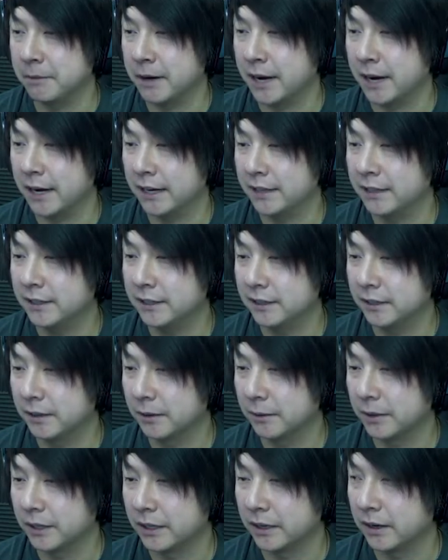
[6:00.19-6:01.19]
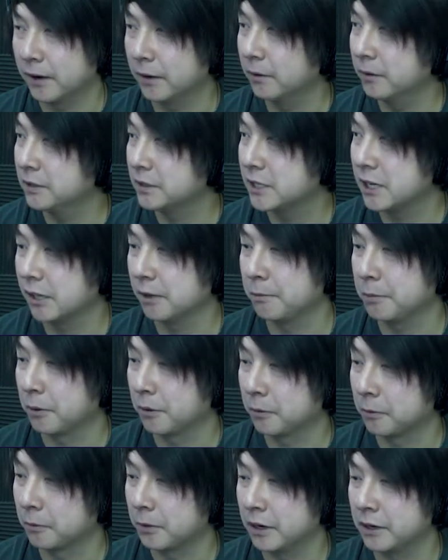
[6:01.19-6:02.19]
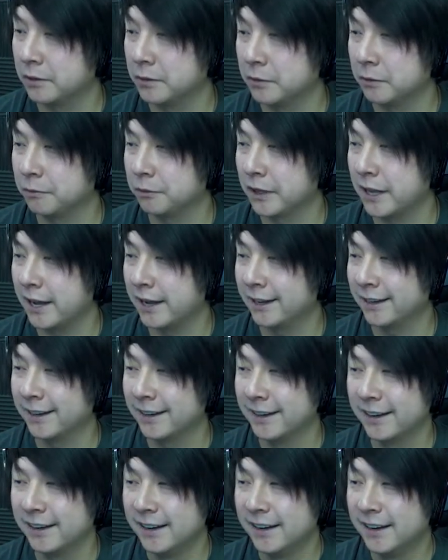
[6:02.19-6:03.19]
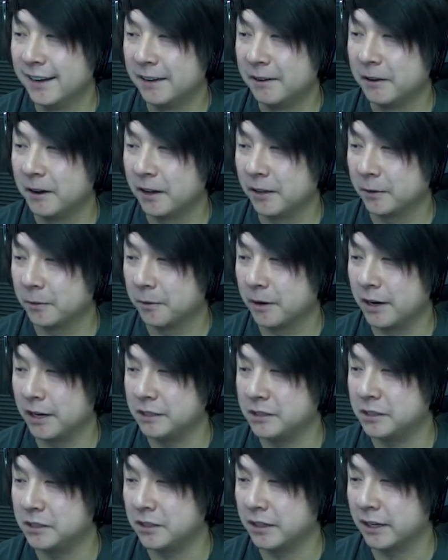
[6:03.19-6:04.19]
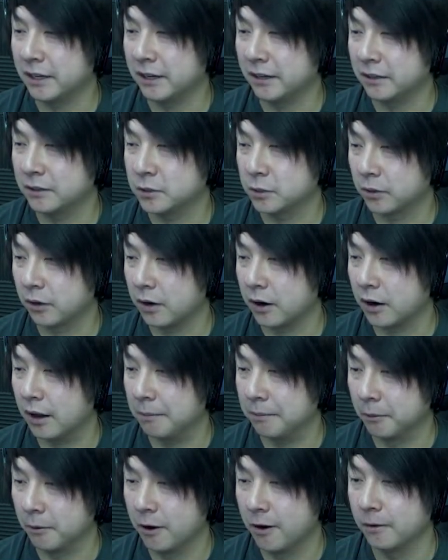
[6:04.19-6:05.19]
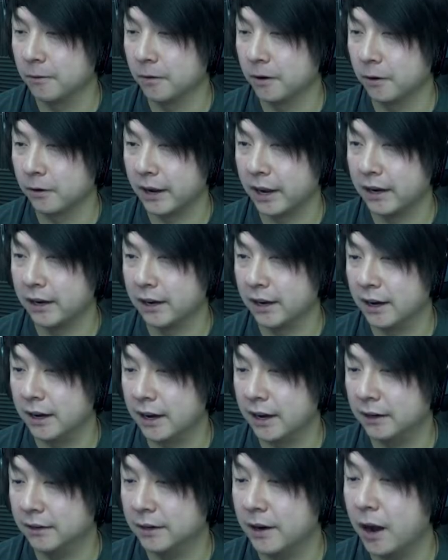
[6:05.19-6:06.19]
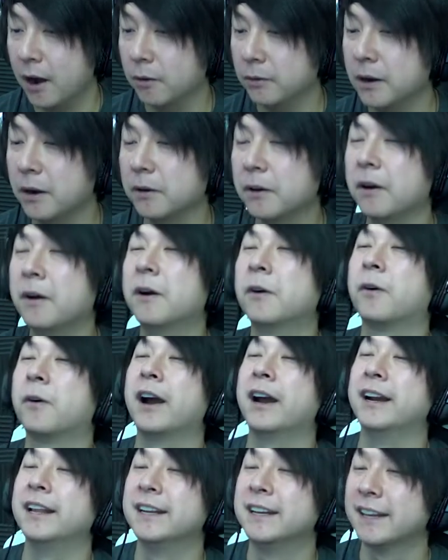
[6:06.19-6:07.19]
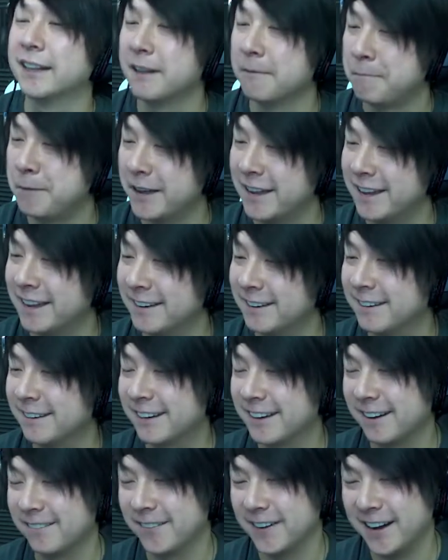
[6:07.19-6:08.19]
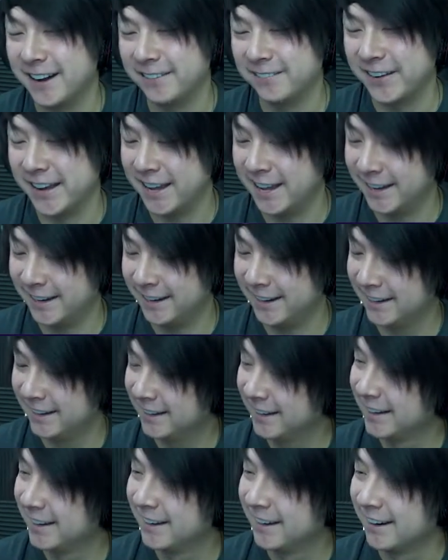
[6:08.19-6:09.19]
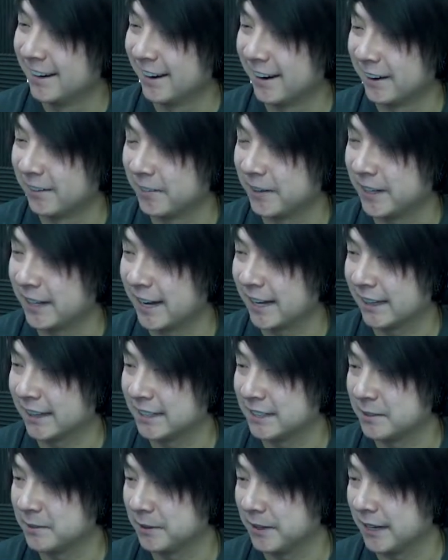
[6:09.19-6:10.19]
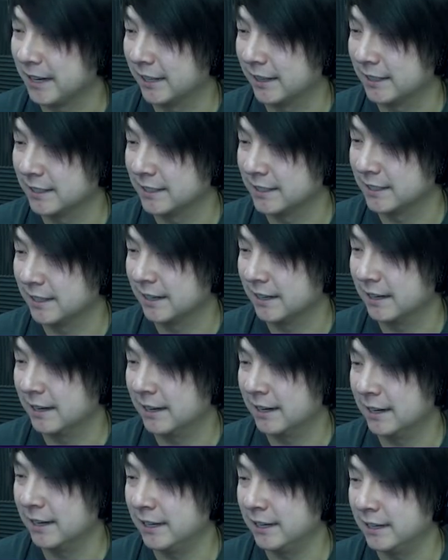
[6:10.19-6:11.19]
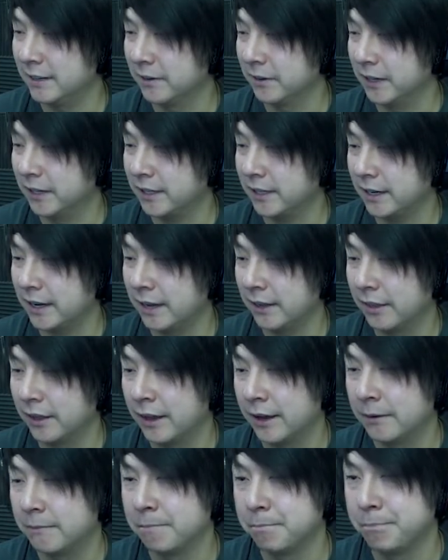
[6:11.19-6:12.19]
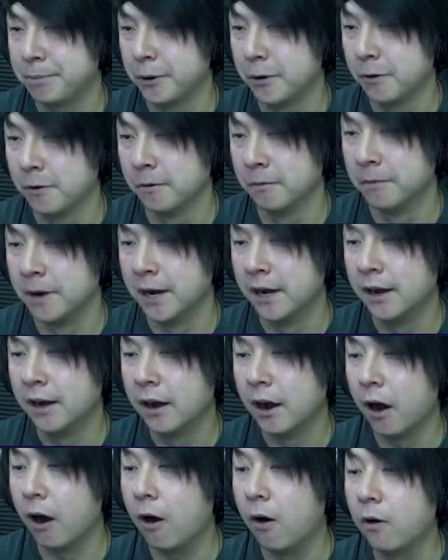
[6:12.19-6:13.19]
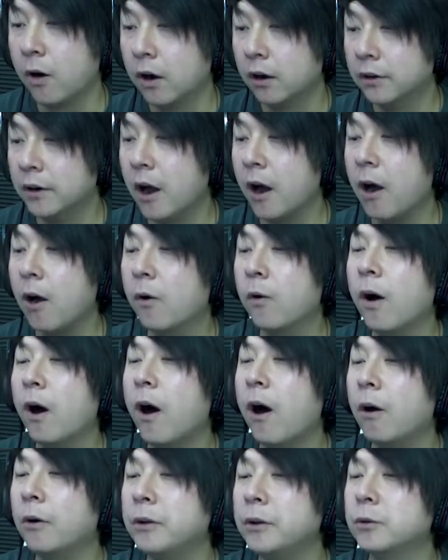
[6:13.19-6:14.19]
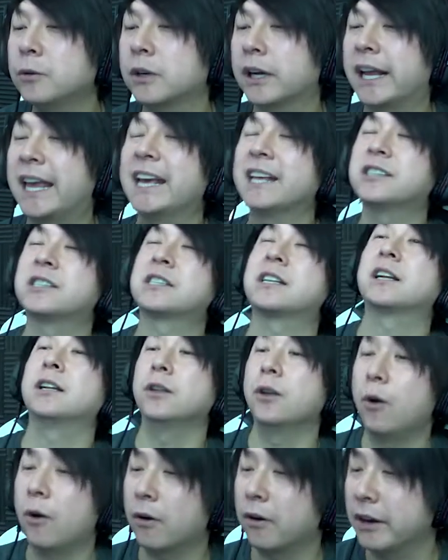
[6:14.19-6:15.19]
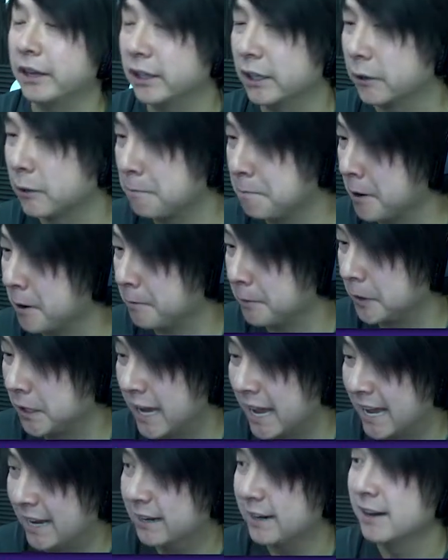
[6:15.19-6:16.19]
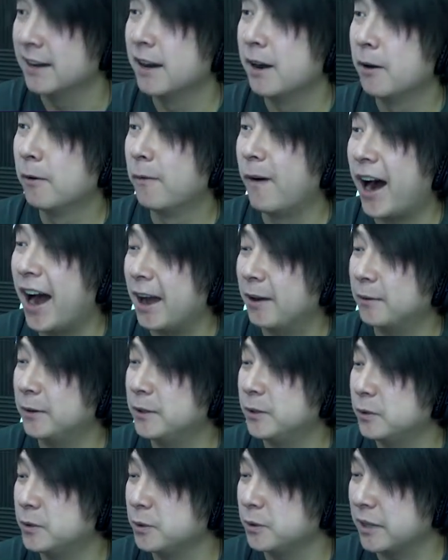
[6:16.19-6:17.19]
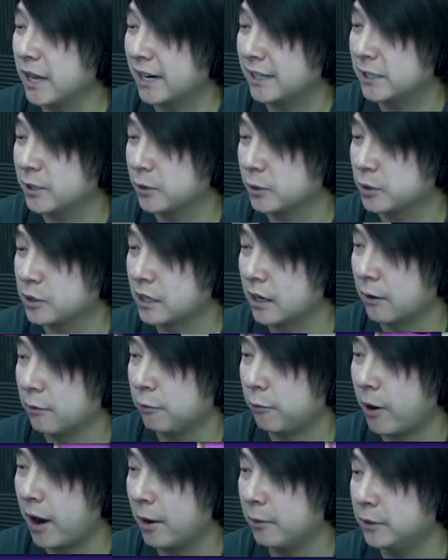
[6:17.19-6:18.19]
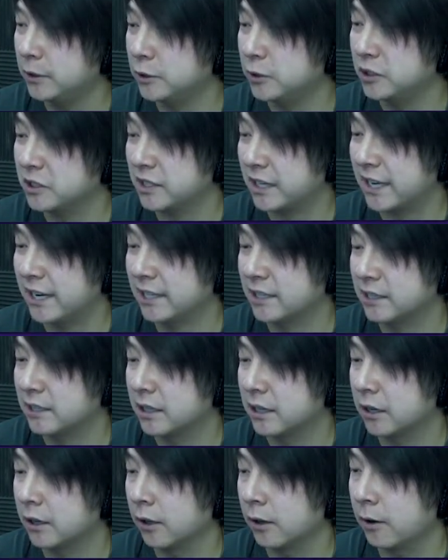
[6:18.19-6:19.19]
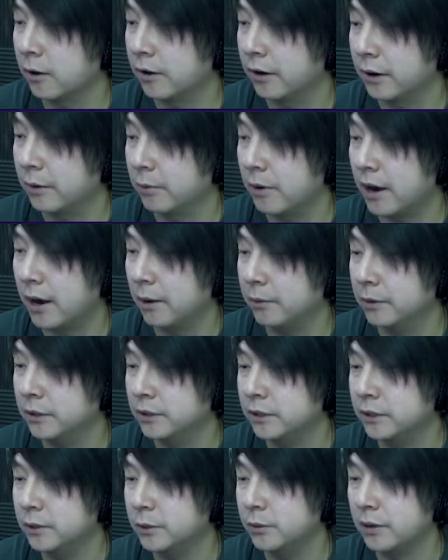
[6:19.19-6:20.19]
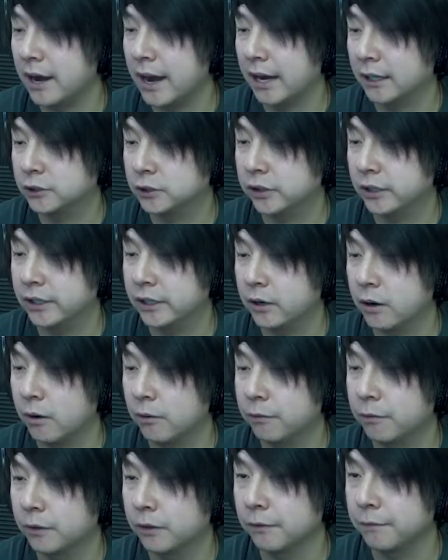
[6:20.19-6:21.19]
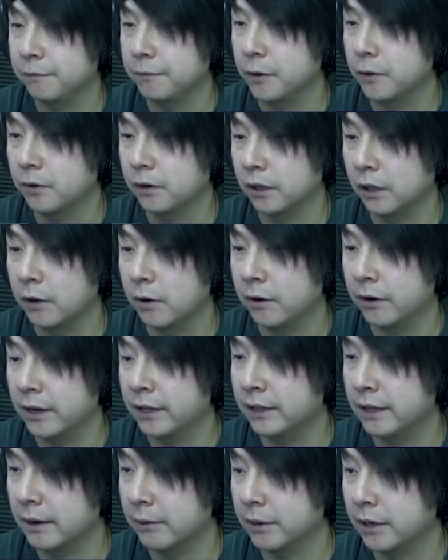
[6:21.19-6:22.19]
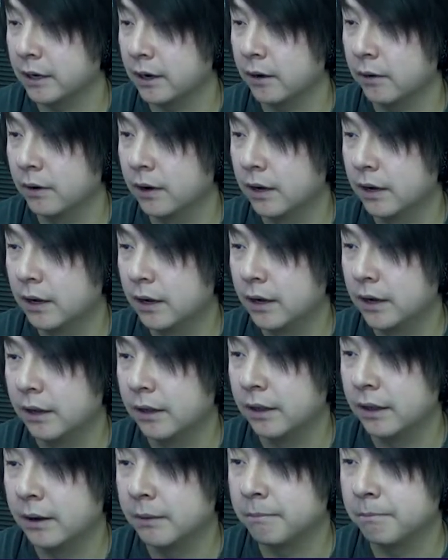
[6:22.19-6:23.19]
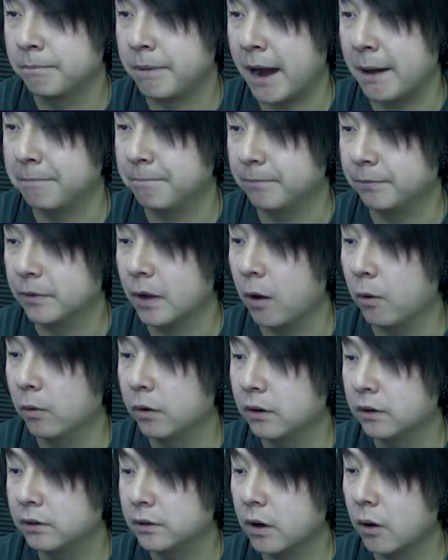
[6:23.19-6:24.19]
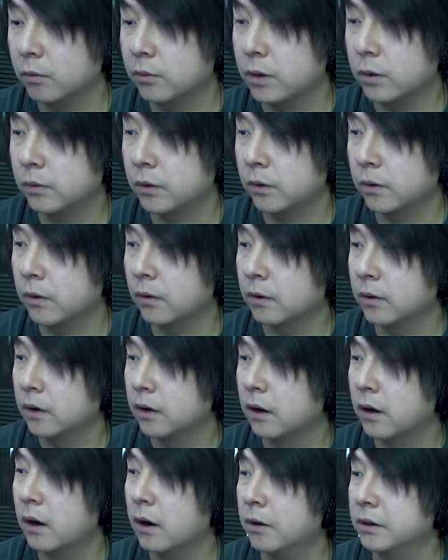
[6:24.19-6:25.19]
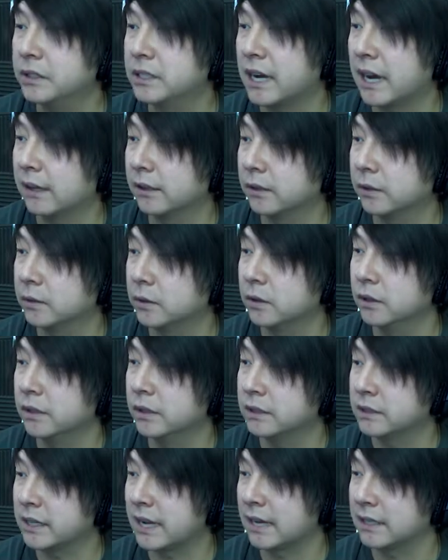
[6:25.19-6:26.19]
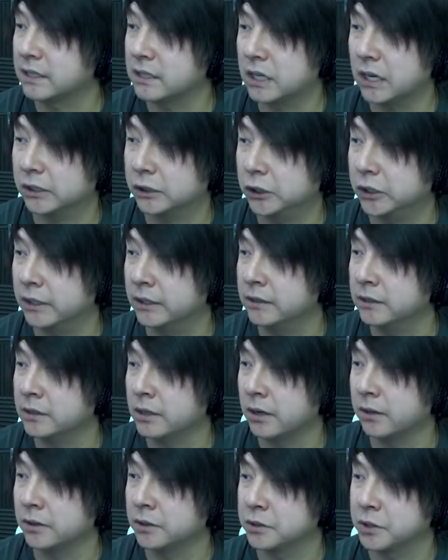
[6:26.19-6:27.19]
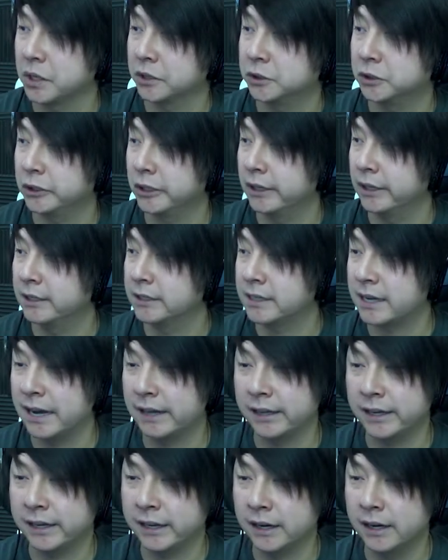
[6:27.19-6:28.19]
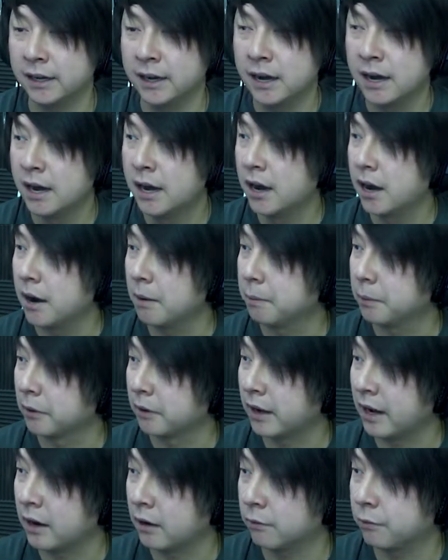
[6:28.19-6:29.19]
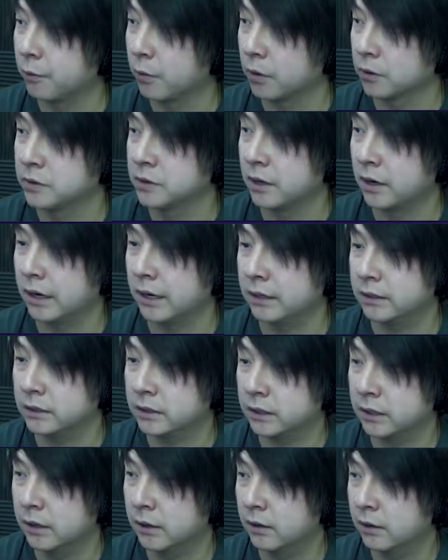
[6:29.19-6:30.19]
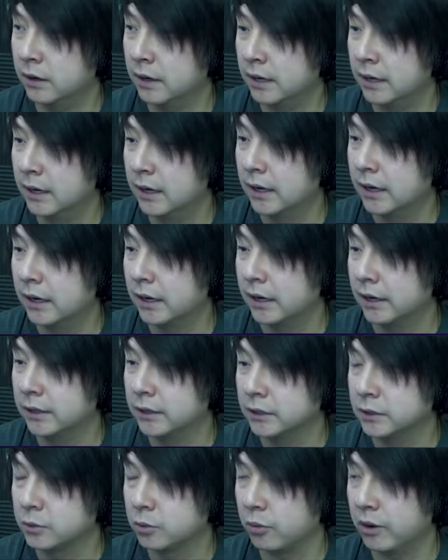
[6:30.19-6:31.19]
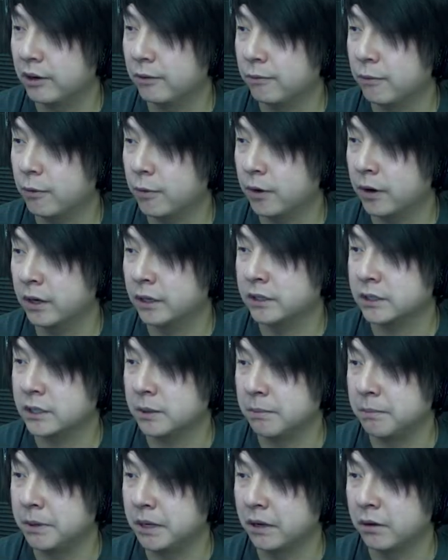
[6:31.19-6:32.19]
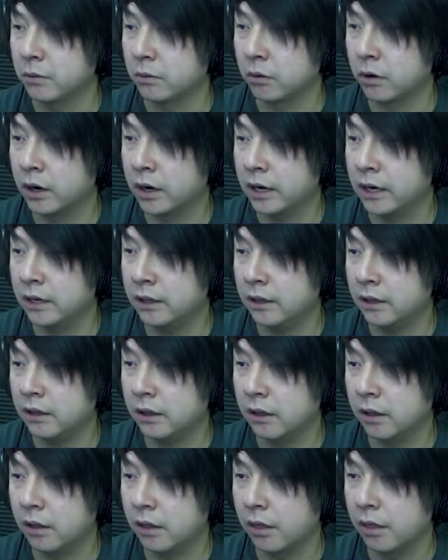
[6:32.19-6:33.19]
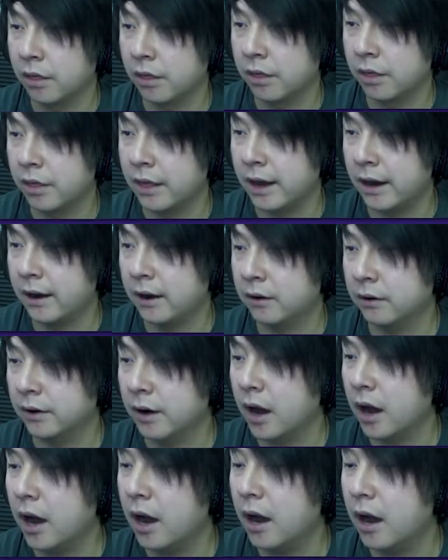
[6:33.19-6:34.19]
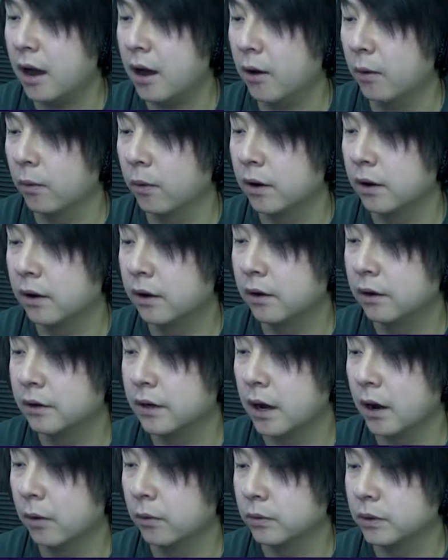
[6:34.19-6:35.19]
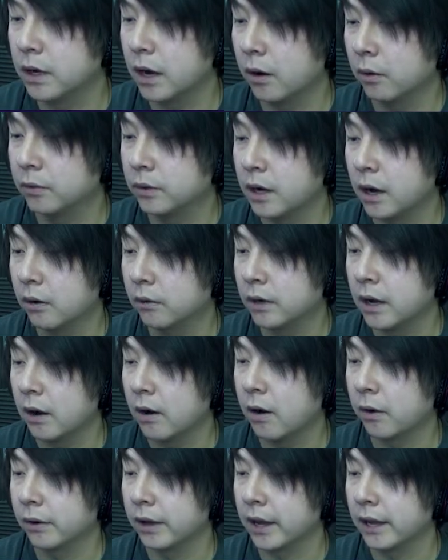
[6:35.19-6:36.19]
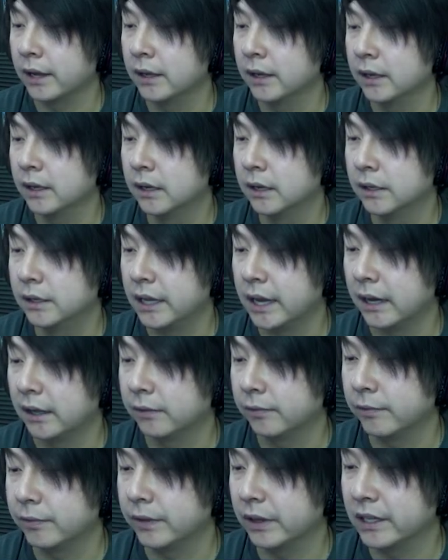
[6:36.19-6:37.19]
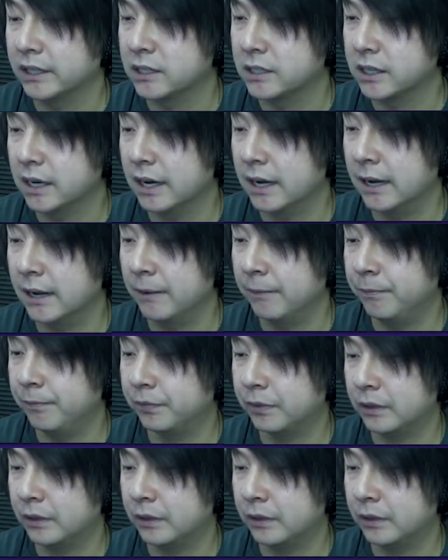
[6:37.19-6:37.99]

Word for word: mind. There we go. Teleporter right into a flag. Otherwise, you get sort of caught up. Whoa, okay. Uh, no, no, no. Right into the pit. Come on, man. All right, we got this. We got this. Uh, yoink, and then boom. Oh, no. Oh, you kissed glory, little purple head. Why would you do that to yourself? Why would you just kiss the glory? Why wouldn't you actually go for the full glory? There we go. And then bop. No, no, no, no, no. Oh, it's got a little, it's got suctions on the suction. It's got like an upward air force on it. So I got to just wait for it to be right there. No, no, no, no, no. Okay. Yeah, let's uh,